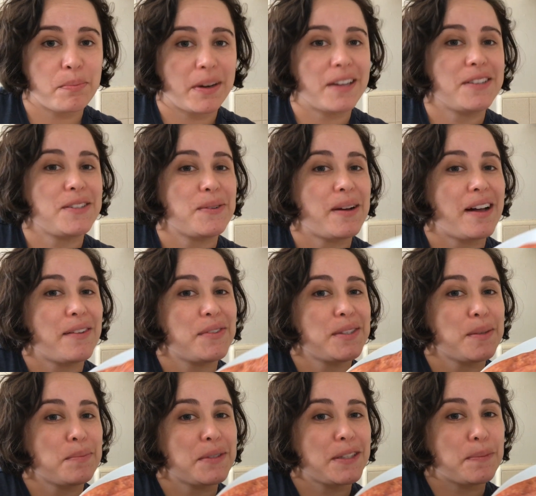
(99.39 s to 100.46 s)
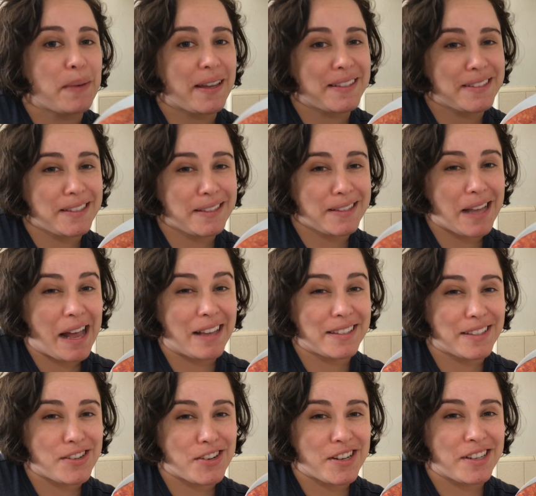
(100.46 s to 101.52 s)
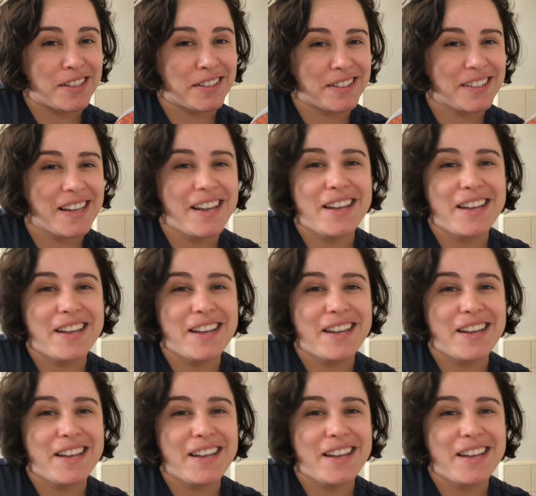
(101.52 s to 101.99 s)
but I do have some spicy sausages.